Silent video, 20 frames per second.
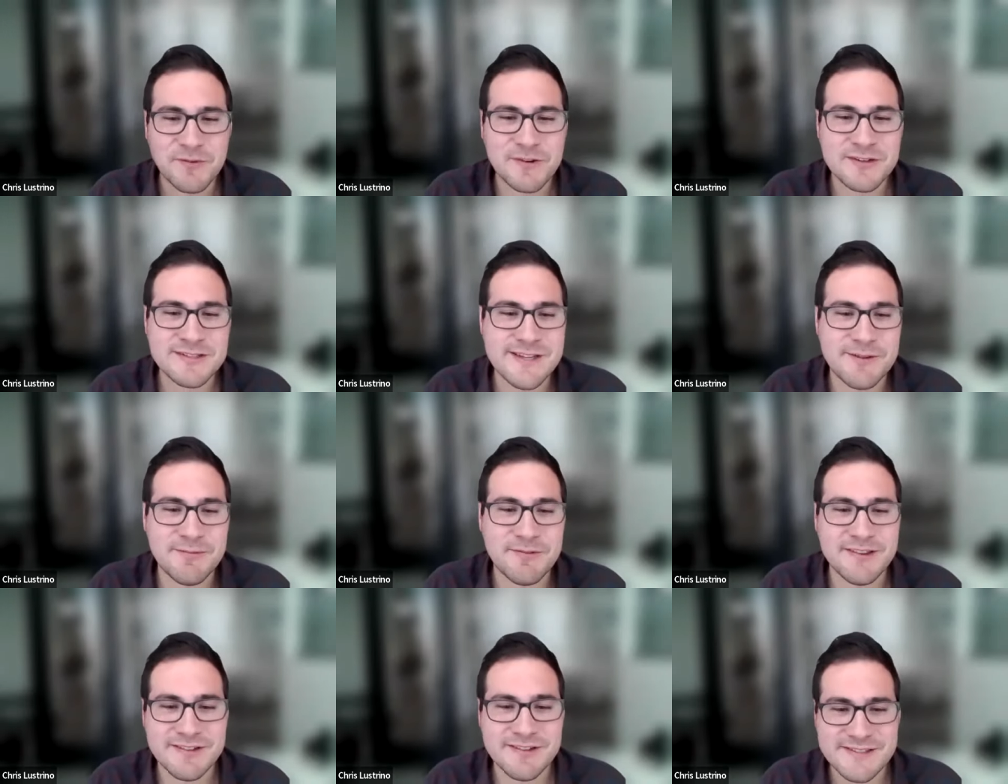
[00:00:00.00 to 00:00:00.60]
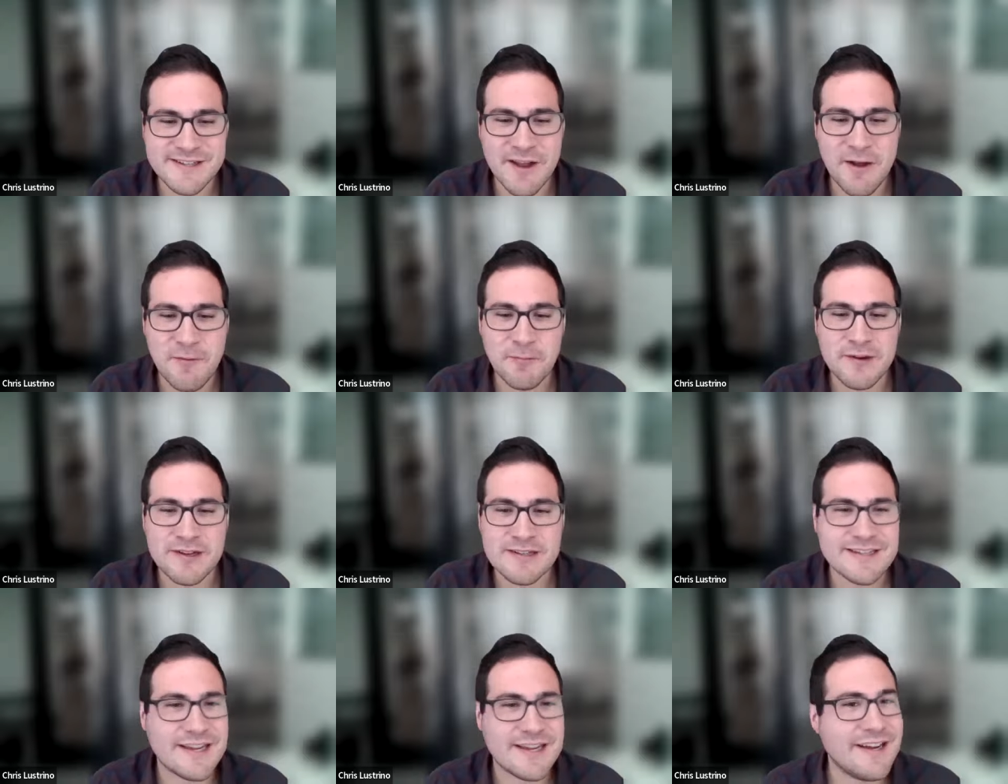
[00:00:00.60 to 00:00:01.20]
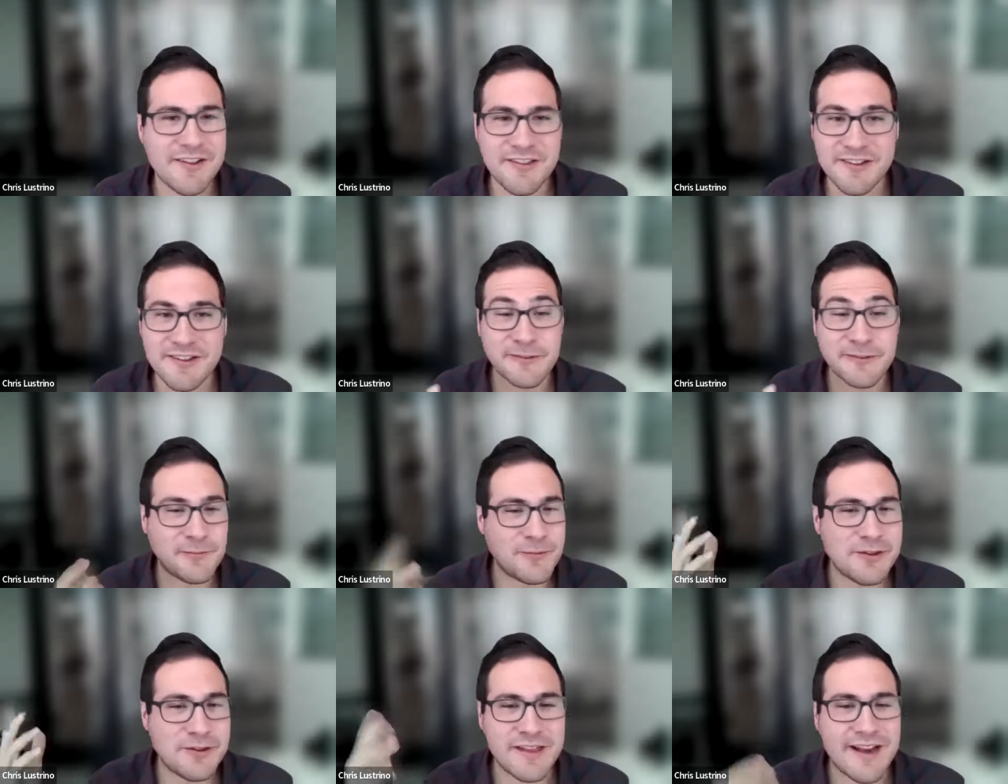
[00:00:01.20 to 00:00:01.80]
for some of those companies. I know there's
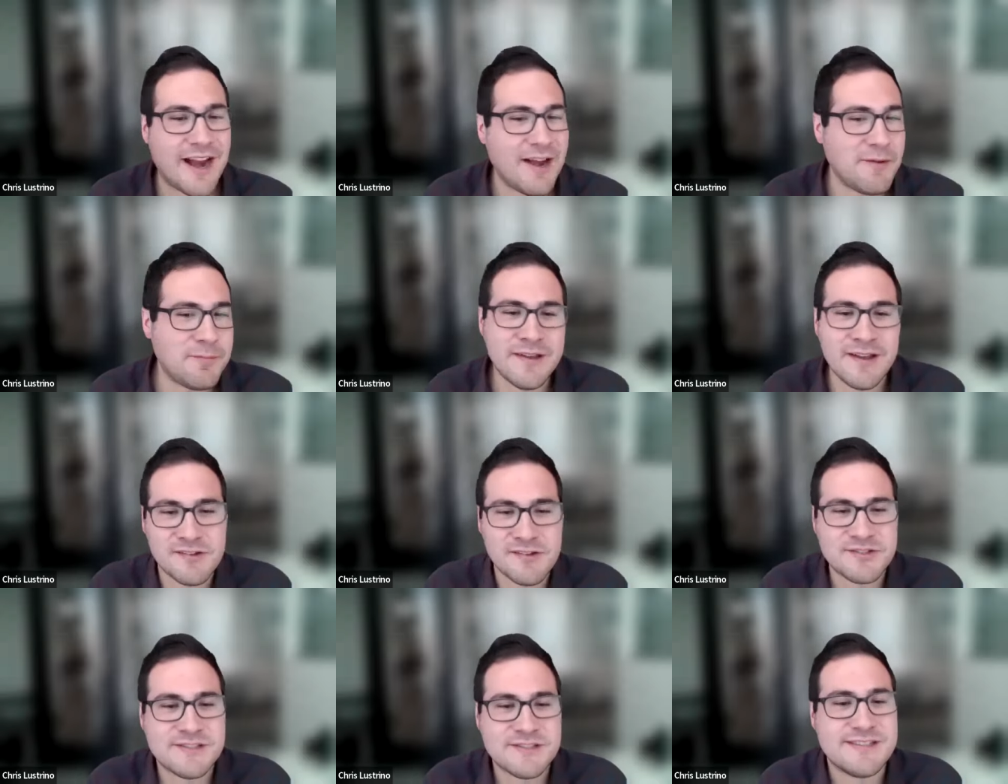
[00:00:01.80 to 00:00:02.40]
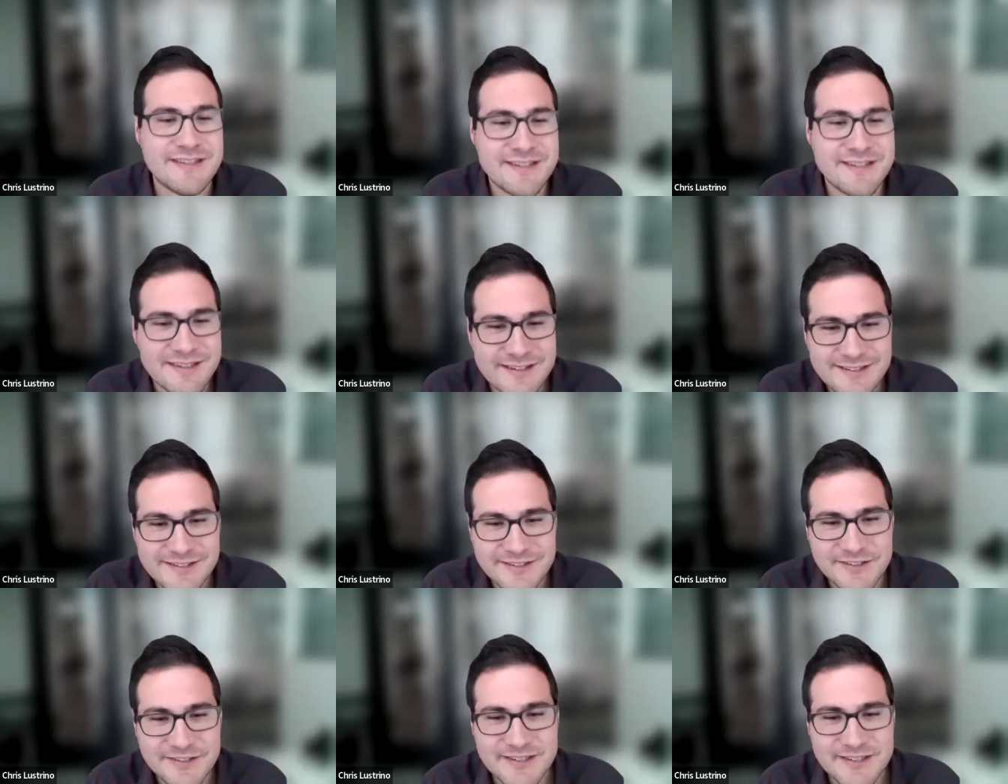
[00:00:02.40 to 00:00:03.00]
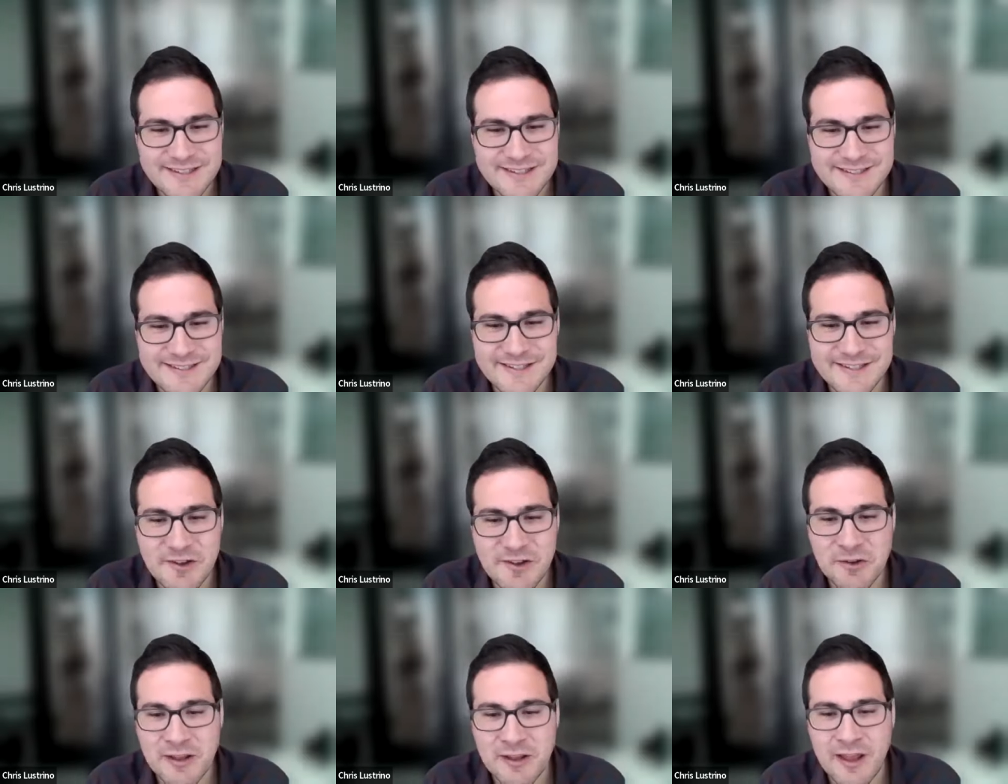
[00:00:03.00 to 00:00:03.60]
a few that I'd be interested to to
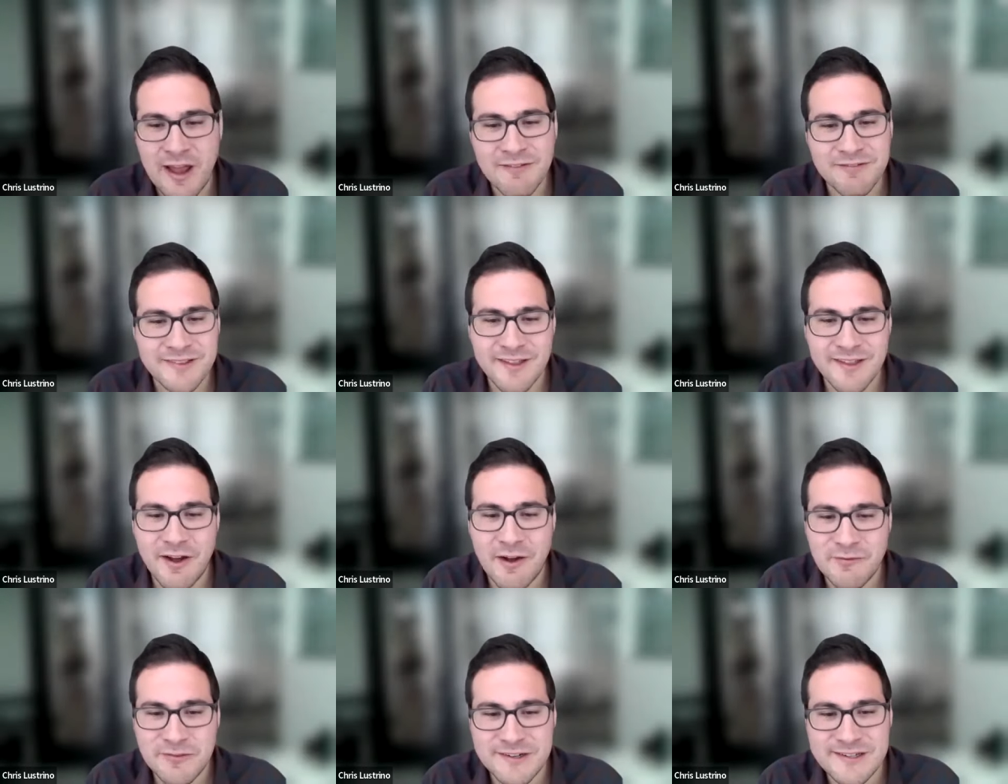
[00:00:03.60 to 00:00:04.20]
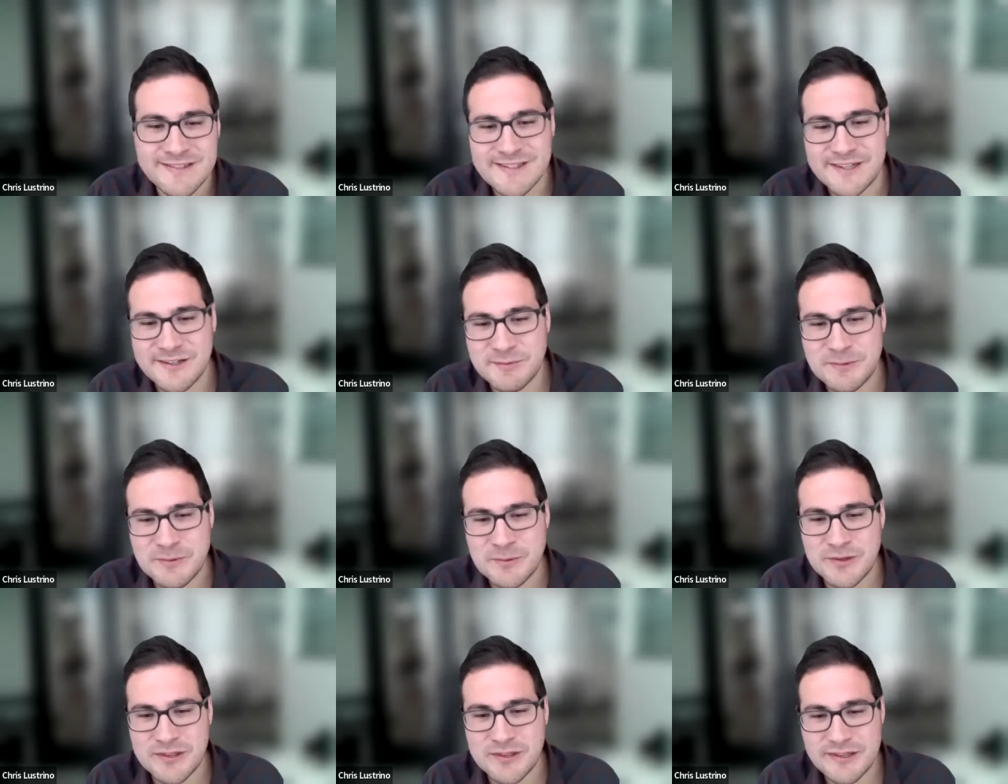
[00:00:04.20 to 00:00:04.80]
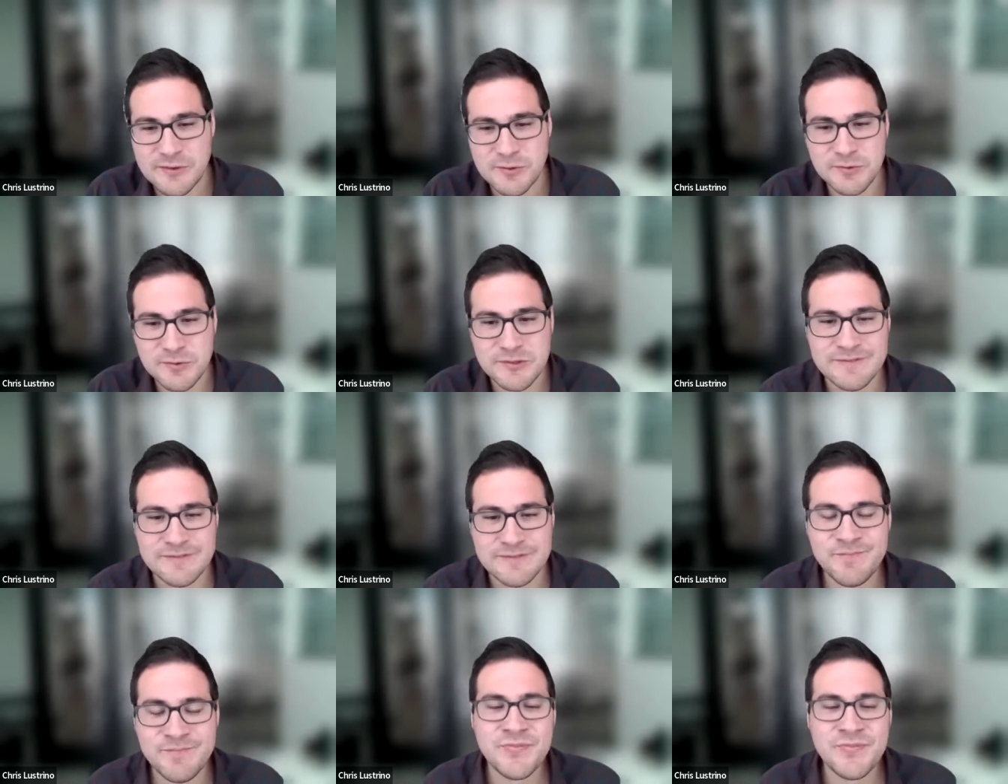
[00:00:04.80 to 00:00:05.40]
see go live with offerings. That would be really
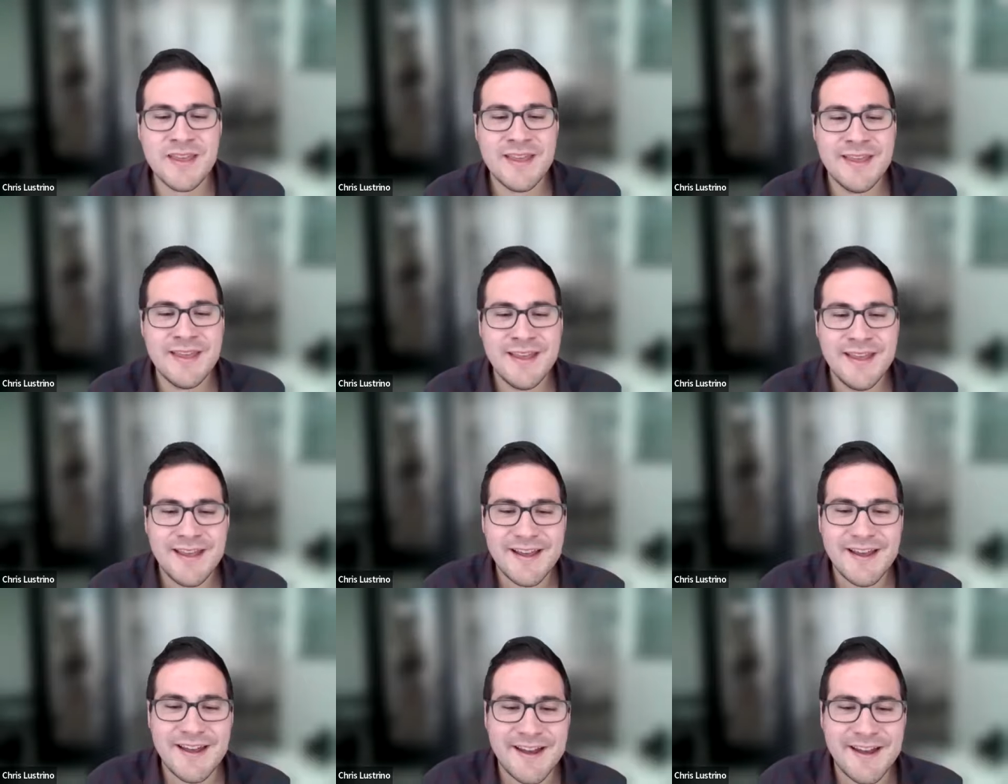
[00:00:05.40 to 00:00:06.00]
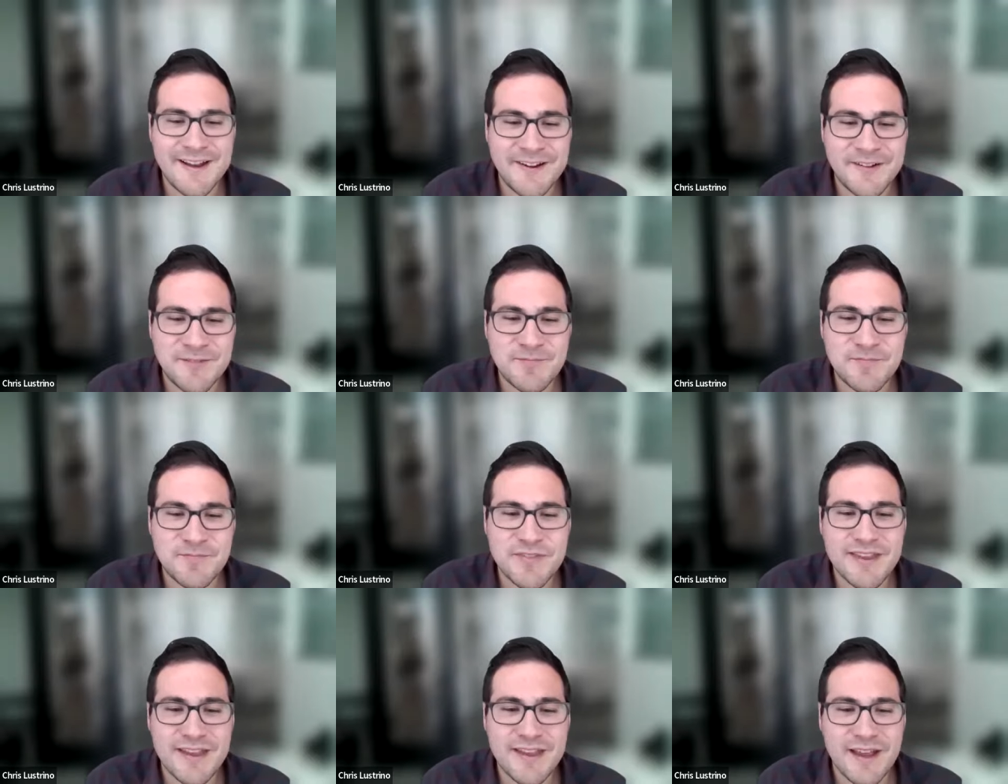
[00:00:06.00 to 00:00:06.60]
cool. Yeah. Um,